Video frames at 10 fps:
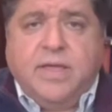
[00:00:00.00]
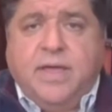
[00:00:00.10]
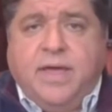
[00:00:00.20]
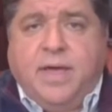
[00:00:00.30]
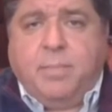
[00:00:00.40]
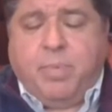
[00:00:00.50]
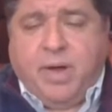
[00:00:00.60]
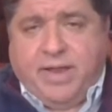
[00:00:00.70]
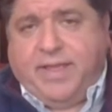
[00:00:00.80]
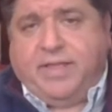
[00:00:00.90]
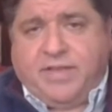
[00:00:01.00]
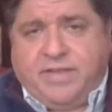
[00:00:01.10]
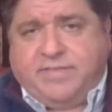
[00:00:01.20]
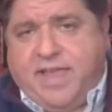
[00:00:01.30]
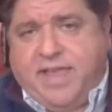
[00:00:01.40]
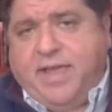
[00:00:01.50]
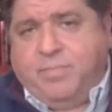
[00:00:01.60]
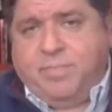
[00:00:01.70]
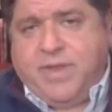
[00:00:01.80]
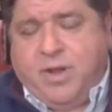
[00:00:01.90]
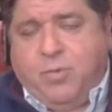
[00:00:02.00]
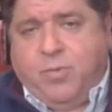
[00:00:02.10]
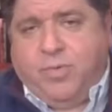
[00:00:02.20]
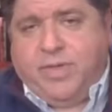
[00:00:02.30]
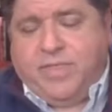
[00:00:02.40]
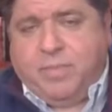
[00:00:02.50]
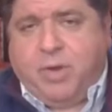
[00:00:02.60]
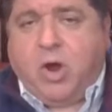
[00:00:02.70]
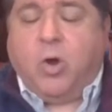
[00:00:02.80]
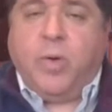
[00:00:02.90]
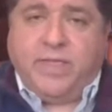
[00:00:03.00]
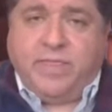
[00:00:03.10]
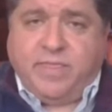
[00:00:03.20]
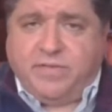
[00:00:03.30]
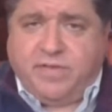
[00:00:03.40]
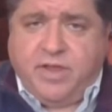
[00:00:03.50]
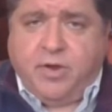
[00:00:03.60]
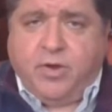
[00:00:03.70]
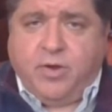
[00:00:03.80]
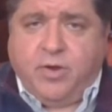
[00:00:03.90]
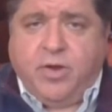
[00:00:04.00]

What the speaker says: But as I say, we're in the borrowing this year.